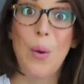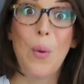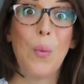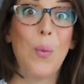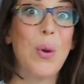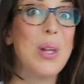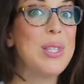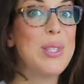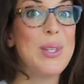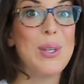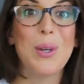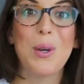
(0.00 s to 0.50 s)

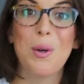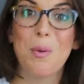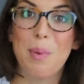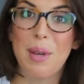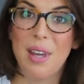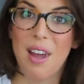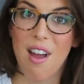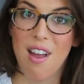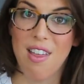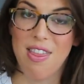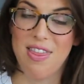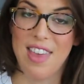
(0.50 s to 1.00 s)
Once you go
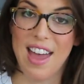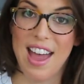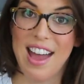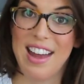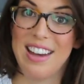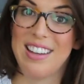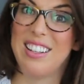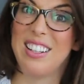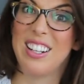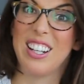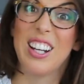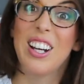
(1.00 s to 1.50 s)
beyond
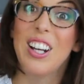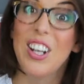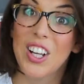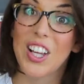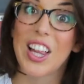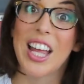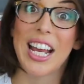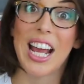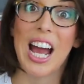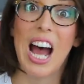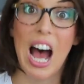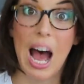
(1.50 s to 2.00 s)
that, you're gonna look
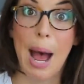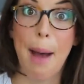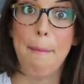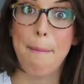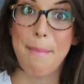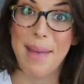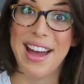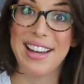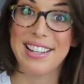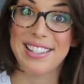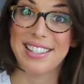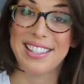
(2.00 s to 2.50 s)
like a hot
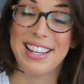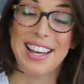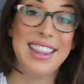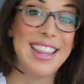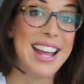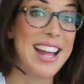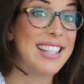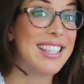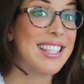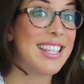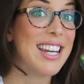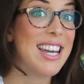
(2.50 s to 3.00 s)
mess, and
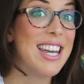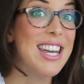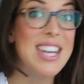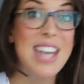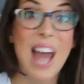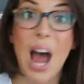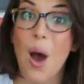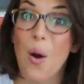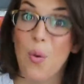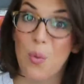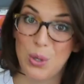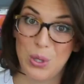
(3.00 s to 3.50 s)
that's
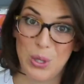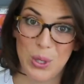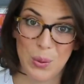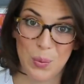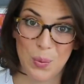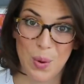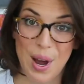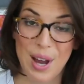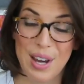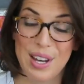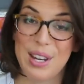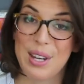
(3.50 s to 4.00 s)
not what you
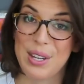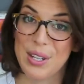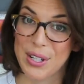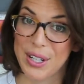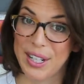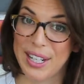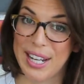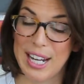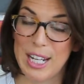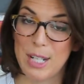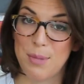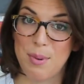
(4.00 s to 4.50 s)
want in your
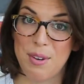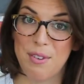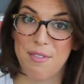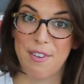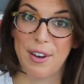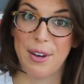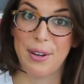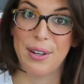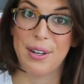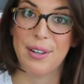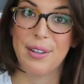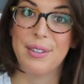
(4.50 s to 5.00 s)
engagement
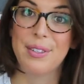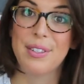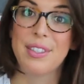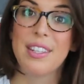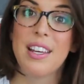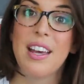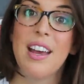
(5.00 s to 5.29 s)
photos.